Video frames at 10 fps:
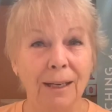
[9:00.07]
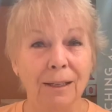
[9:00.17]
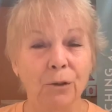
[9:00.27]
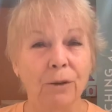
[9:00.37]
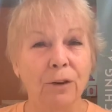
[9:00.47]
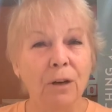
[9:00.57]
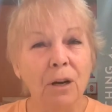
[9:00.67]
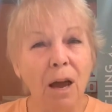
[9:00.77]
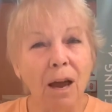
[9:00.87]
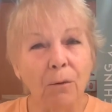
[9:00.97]
if you're
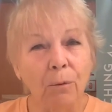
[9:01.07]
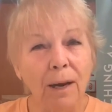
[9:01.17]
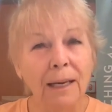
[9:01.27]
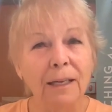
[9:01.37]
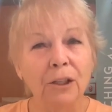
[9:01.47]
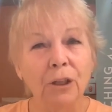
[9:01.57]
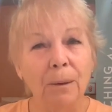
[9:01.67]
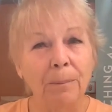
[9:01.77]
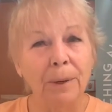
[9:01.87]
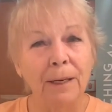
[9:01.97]
not ready to
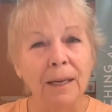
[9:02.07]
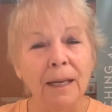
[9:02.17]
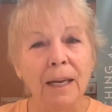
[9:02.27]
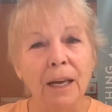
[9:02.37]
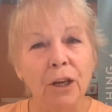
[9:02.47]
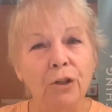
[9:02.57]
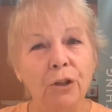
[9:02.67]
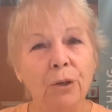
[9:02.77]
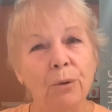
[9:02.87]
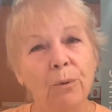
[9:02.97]
jump in
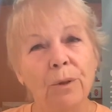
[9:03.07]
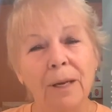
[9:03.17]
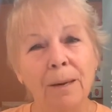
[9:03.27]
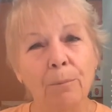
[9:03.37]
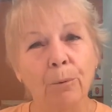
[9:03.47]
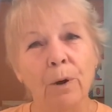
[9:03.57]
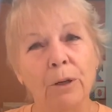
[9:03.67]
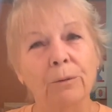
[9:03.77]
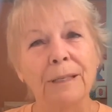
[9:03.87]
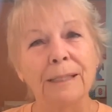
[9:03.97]
to the
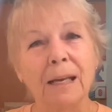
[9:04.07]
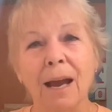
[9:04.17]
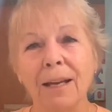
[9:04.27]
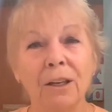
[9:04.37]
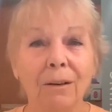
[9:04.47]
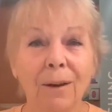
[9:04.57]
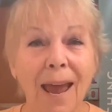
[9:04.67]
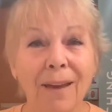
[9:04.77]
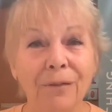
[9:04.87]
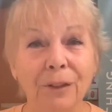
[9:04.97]
embroidery side, you don't
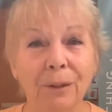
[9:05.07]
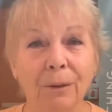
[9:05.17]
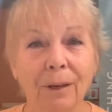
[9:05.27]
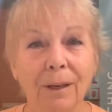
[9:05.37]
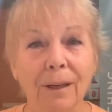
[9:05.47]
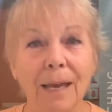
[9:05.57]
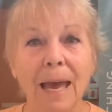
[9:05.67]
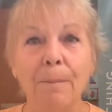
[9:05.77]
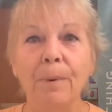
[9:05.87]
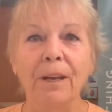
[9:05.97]
have to.
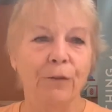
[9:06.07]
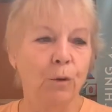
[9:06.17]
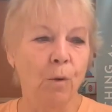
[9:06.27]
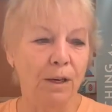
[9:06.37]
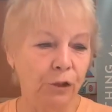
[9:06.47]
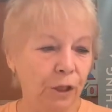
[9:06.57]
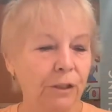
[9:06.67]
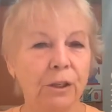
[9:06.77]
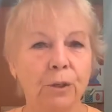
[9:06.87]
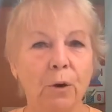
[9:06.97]
But if you want just a
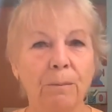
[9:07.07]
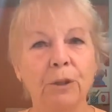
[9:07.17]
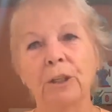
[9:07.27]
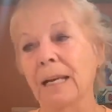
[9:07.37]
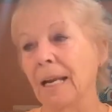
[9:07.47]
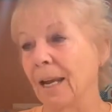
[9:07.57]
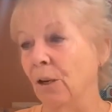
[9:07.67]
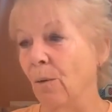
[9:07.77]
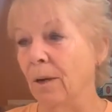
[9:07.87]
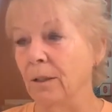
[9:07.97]
sewing machine and you
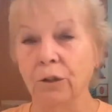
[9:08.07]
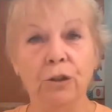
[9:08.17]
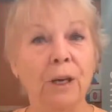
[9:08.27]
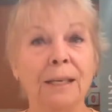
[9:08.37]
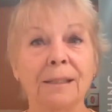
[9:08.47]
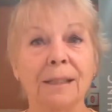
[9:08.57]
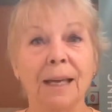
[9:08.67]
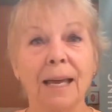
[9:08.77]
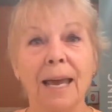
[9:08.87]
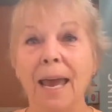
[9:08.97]
want just
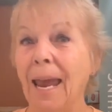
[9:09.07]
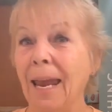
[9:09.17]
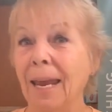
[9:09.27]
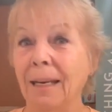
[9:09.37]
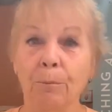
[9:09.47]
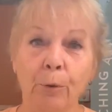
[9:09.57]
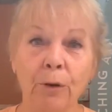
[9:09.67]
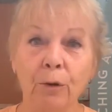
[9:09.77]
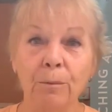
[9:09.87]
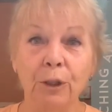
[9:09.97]
an
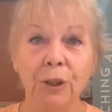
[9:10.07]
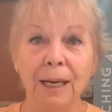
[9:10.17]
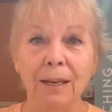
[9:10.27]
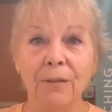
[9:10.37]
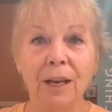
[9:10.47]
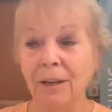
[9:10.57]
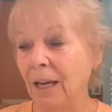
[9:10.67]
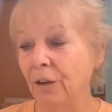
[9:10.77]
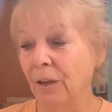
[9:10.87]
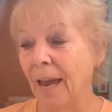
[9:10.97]
embroidery machine, then here
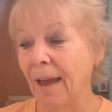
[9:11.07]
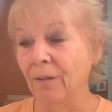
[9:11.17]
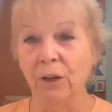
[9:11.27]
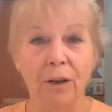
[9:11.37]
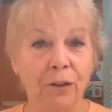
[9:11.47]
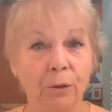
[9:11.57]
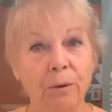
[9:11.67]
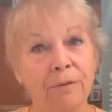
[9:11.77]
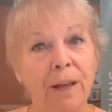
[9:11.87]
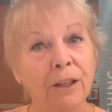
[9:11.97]
you have it. You got the
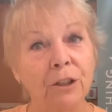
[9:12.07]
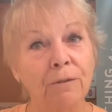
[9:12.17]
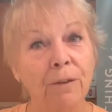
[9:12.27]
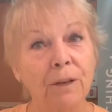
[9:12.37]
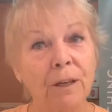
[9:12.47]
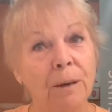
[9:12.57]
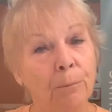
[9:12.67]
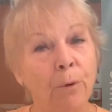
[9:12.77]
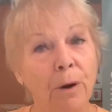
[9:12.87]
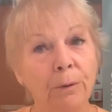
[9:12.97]
Reflection for the
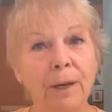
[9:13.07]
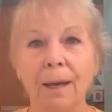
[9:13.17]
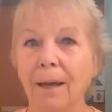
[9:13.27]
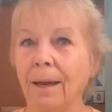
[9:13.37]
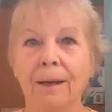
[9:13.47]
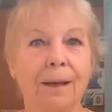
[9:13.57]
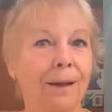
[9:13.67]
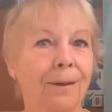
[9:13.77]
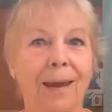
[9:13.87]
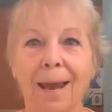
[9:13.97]
embroidery, you got
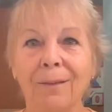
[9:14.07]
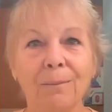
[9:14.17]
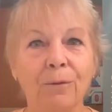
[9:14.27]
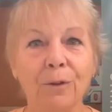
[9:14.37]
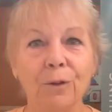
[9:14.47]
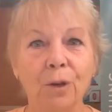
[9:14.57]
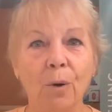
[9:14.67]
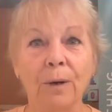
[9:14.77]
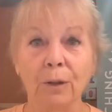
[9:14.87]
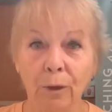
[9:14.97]
the Anthem for the
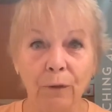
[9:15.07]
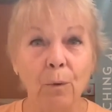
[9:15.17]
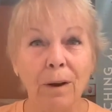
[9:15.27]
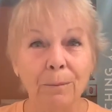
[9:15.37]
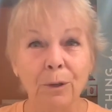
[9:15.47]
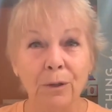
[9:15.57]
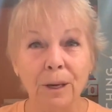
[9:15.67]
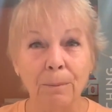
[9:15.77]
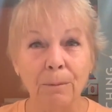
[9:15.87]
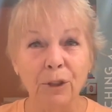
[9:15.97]
sewing. So if you want them two
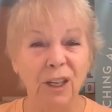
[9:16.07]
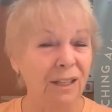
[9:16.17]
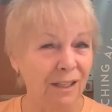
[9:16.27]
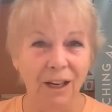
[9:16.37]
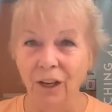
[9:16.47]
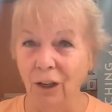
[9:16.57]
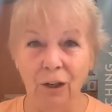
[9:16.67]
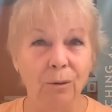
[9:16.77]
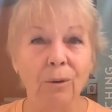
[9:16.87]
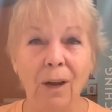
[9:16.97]
separate machines,
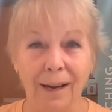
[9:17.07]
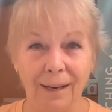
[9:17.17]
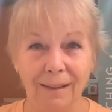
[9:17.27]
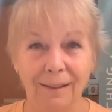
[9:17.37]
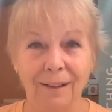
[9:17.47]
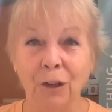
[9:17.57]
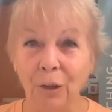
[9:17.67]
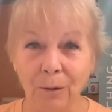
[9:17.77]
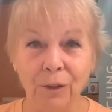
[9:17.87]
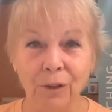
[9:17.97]
you got it. You
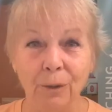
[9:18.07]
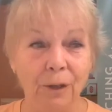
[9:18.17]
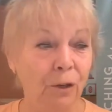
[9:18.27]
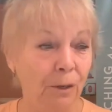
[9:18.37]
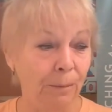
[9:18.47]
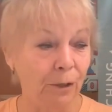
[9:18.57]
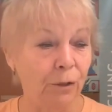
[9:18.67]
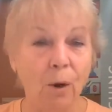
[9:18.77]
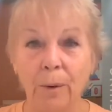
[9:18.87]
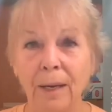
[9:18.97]
can do it. You can be
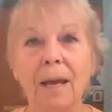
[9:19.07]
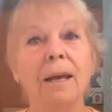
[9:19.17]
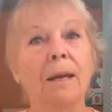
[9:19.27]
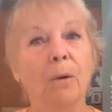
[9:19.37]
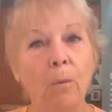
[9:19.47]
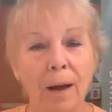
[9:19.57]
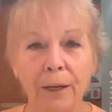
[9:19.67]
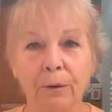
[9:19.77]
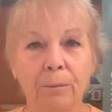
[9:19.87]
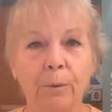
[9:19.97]
sewing while
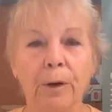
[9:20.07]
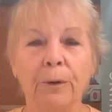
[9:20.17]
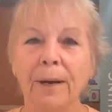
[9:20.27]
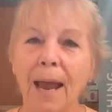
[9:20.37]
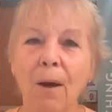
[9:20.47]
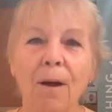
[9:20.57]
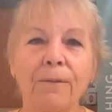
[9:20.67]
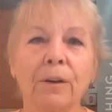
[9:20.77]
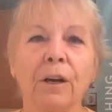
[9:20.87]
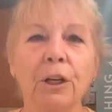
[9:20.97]
you embroider. And how
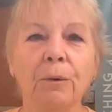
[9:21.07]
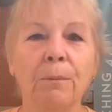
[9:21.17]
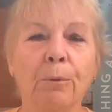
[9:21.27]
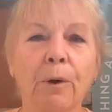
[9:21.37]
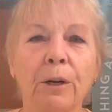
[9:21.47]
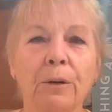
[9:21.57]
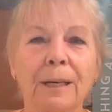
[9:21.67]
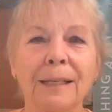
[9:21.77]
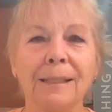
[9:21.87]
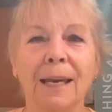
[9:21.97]
often are you embroidering
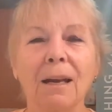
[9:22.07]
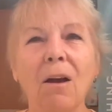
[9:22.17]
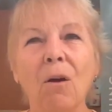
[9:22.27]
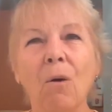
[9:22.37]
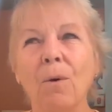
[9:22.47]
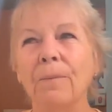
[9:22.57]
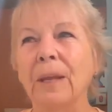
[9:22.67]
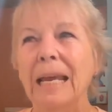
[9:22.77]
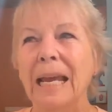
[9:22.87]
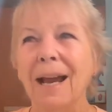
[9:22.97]
and saying, oh,
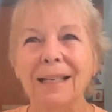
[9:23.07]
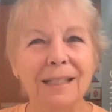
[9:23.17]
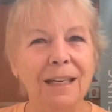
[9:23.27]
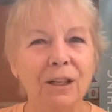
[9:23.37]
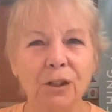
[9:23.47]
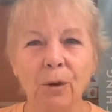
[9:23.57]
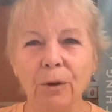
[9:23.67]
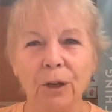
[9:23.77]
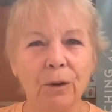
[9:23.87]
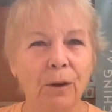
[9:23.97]
I just need to sew
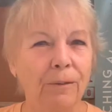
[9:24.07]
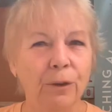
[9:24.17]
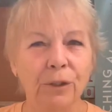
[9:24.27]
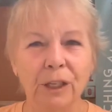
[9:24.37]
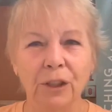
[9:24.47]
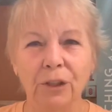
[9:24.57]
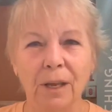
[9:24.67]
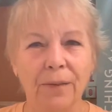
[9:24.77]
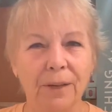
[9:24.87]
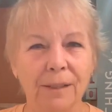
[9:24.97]
a few stitches on
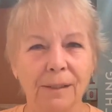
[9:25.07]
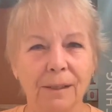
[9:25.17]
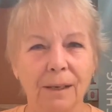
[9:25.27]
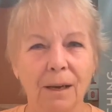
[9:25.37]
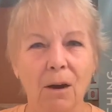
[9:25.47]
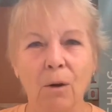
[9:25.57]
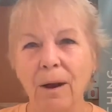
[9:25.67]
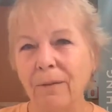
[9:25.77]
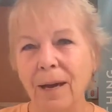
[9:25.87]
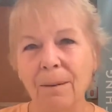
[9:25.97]
this, or I've
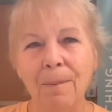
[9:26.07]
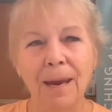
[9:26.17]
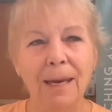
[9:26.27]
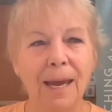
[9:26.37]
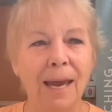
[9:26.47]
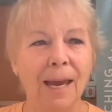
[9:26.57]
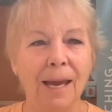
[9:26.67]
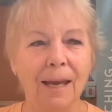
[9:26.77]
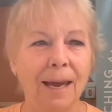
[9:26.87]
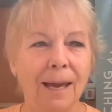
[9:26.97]
got to make
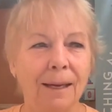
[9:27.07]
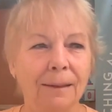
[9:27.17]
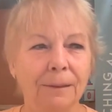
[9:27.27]
a